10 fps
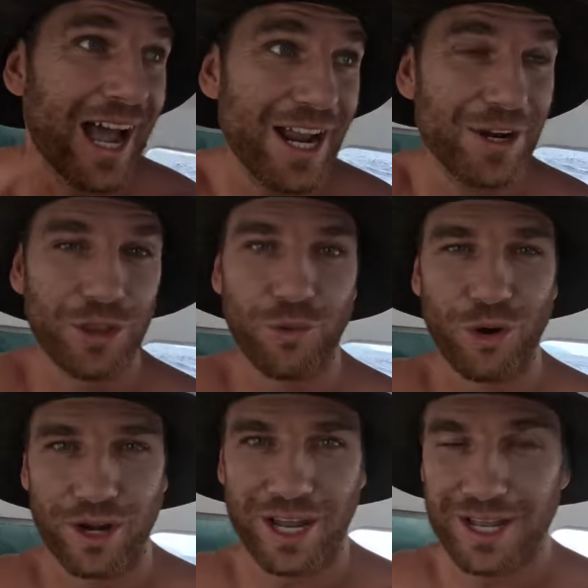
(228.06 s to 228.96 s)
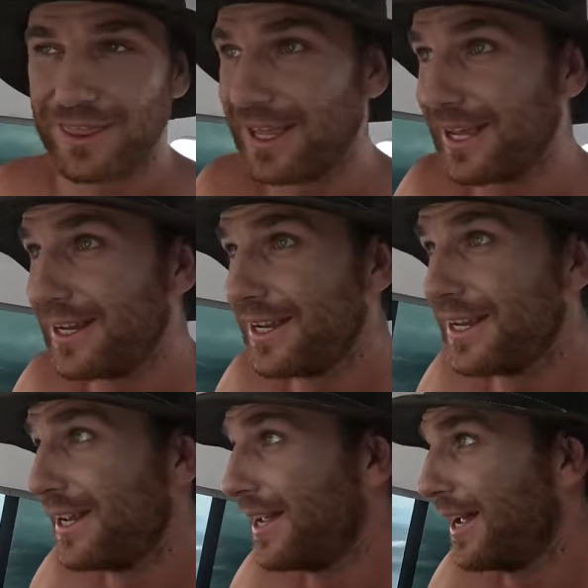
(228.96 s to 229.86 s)
under the water than
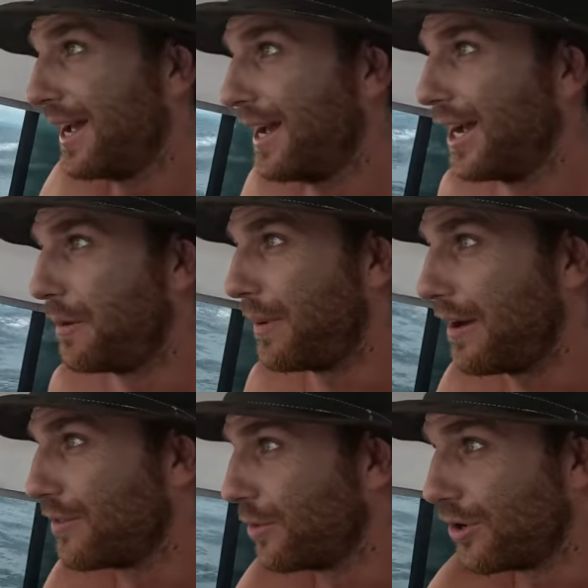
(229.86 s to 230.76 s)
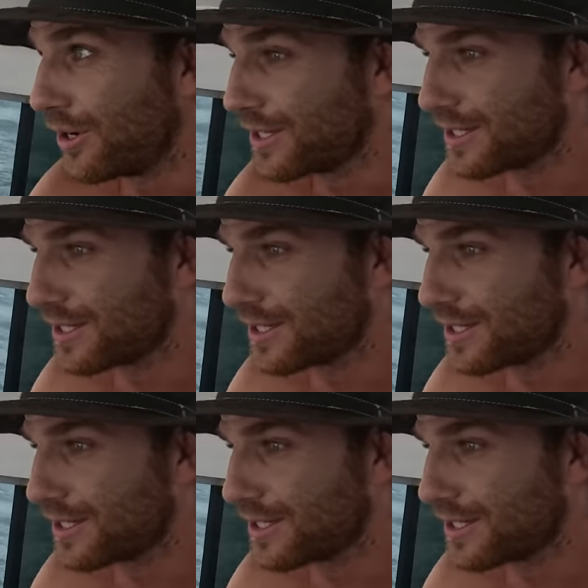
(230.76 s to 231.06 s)
uh, above the water.